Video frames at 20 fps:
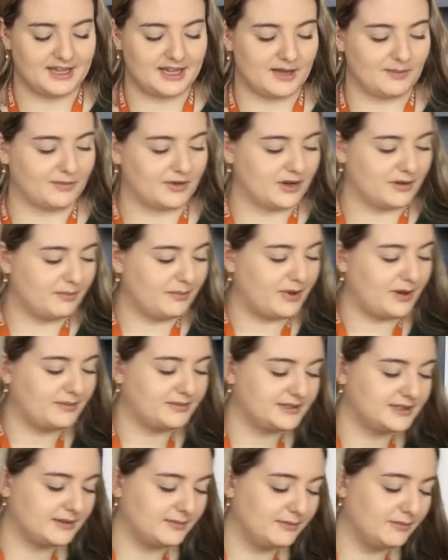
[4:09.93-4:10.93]
I'm going to pop
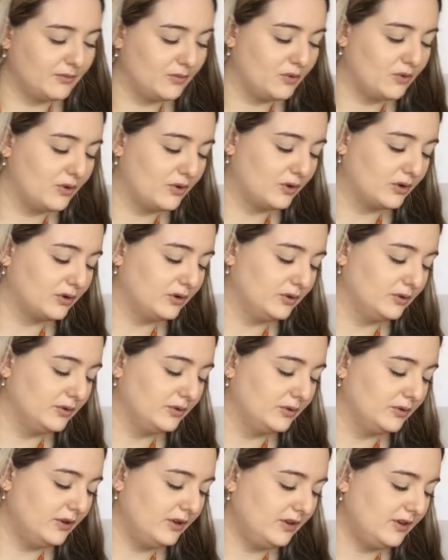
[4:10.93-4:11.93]
some more
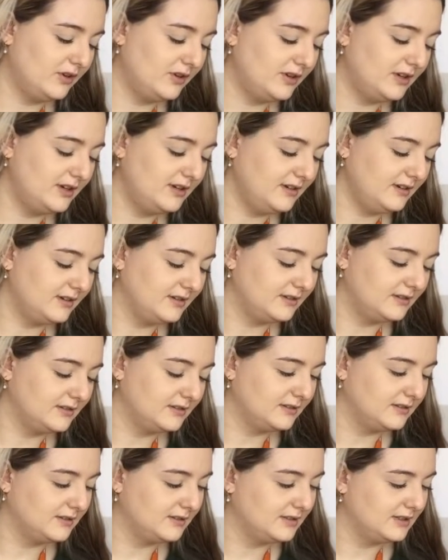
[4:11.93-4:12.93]
glue on.
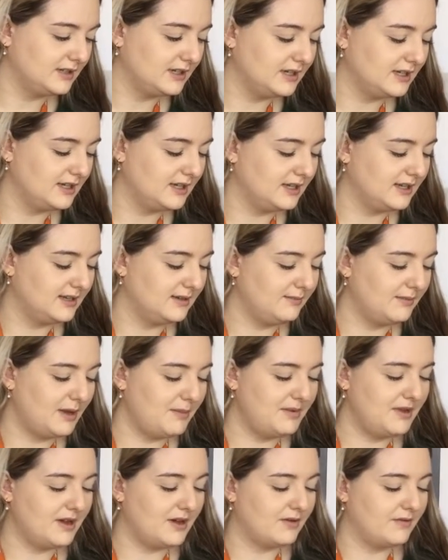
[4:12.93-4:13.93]

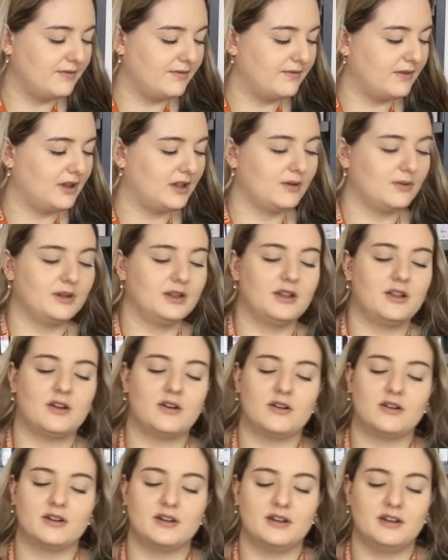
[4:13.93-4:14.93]
Maybe I'll follow
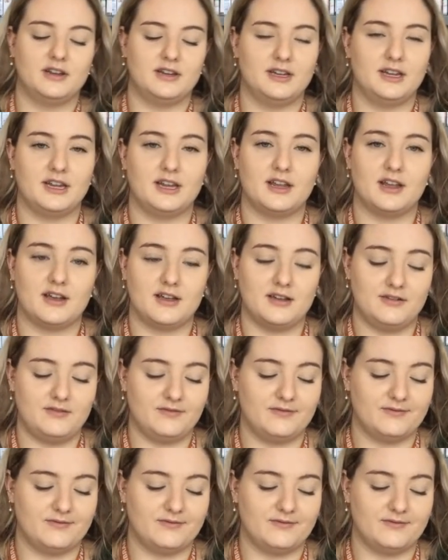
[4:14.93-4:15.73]
along here.